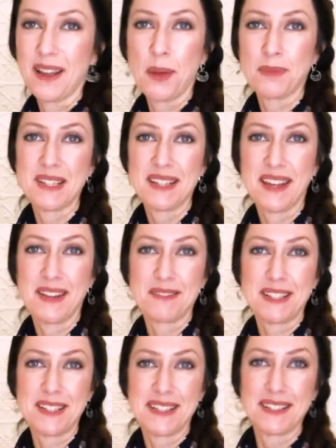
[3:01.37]
comes together
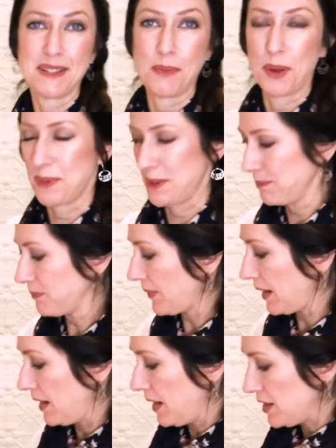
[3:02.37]
in just a moment.
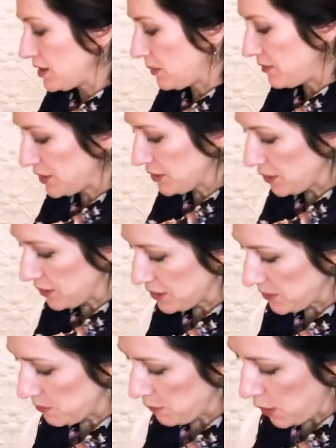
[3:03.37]
So we've just got
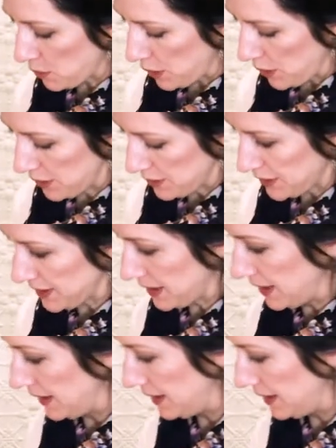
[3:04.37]
some rolled oats,